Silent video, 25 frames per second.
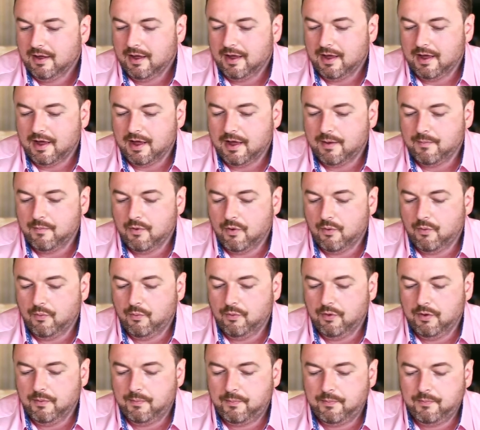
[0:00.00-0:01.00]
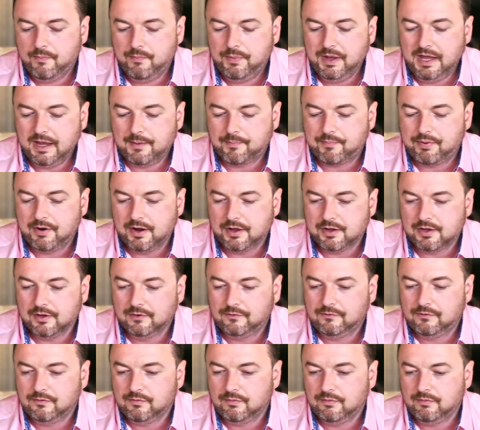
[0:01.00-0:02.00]
um, were being
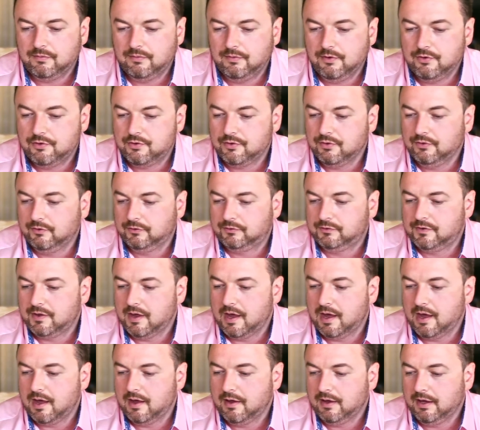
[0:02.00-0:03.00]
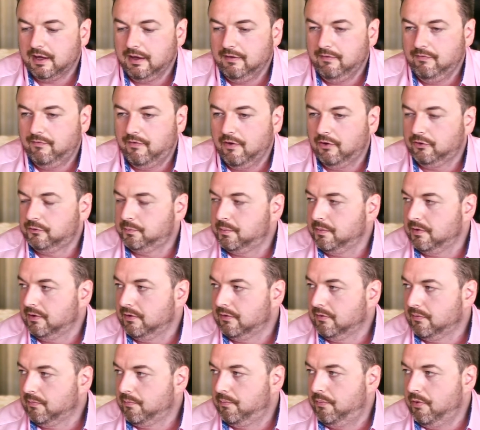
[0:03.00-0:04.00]
pressured to reduce their investment
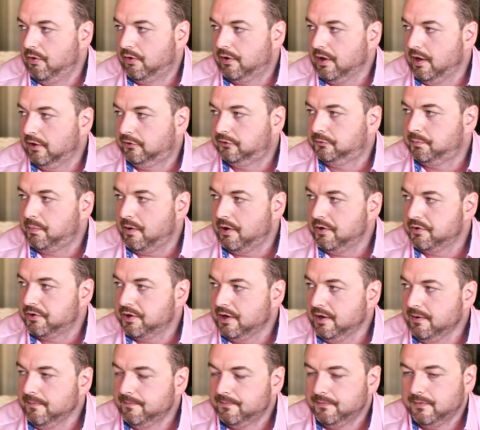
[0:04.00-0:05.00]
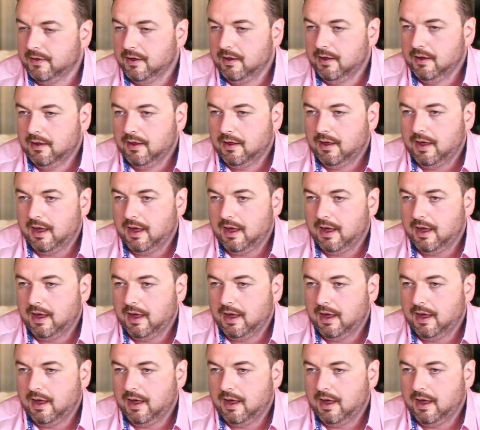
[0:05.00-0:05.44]
book exposure, mm-hmm.